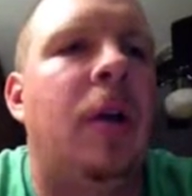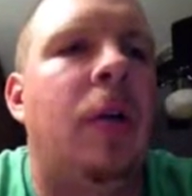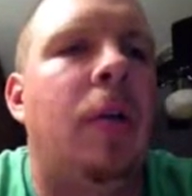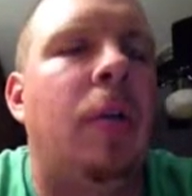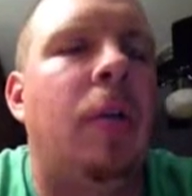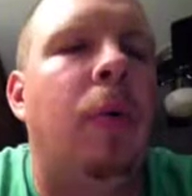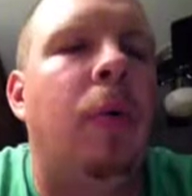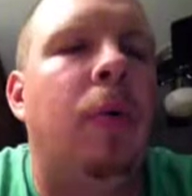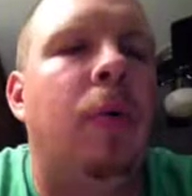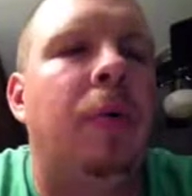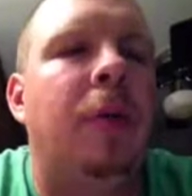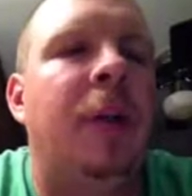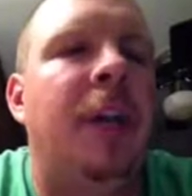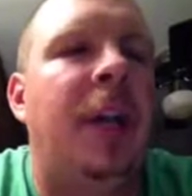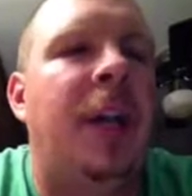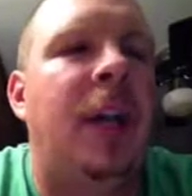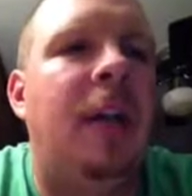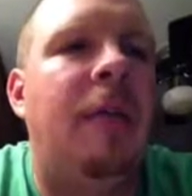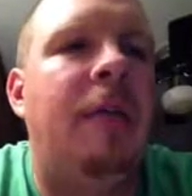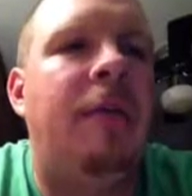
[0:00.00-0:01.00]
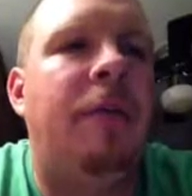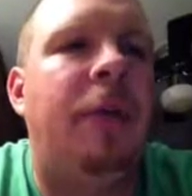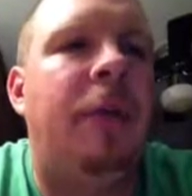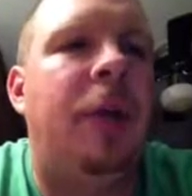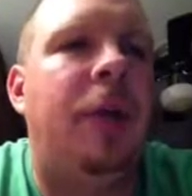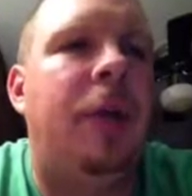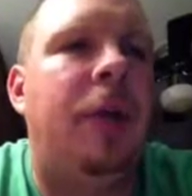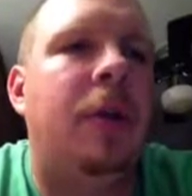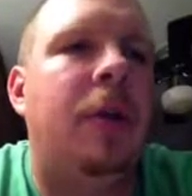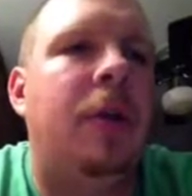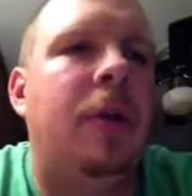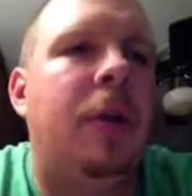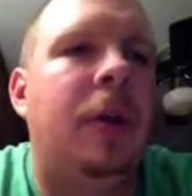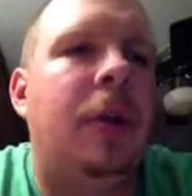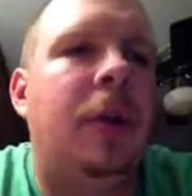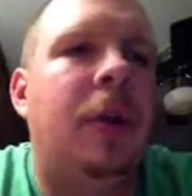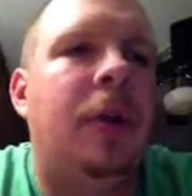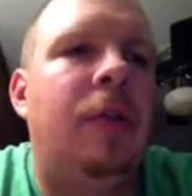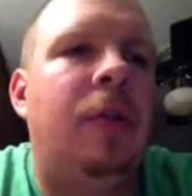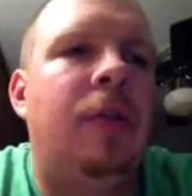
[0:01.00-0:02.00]
will leave the
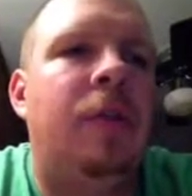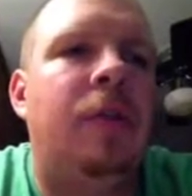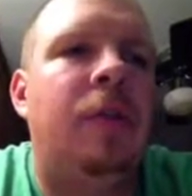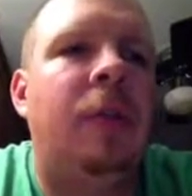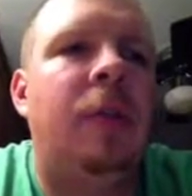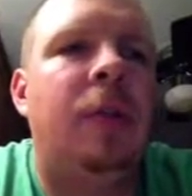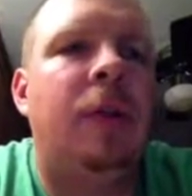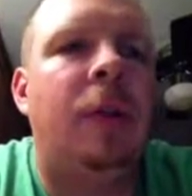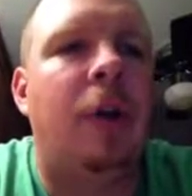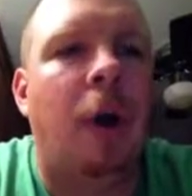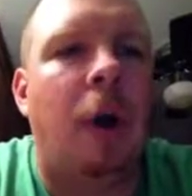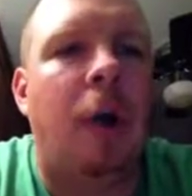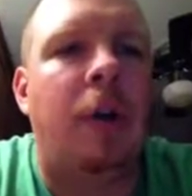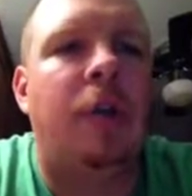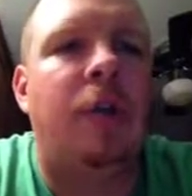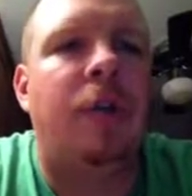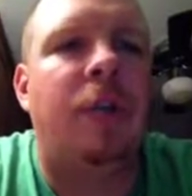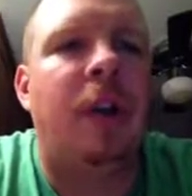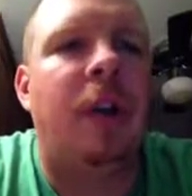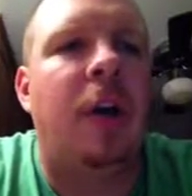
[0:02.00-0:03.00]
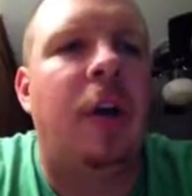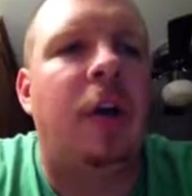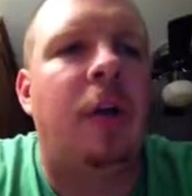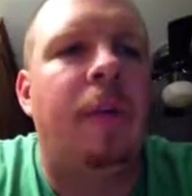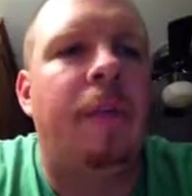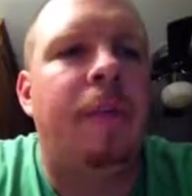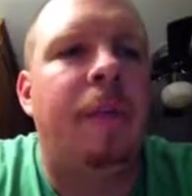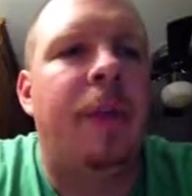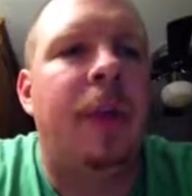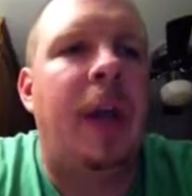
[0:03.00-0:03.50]
guard cell.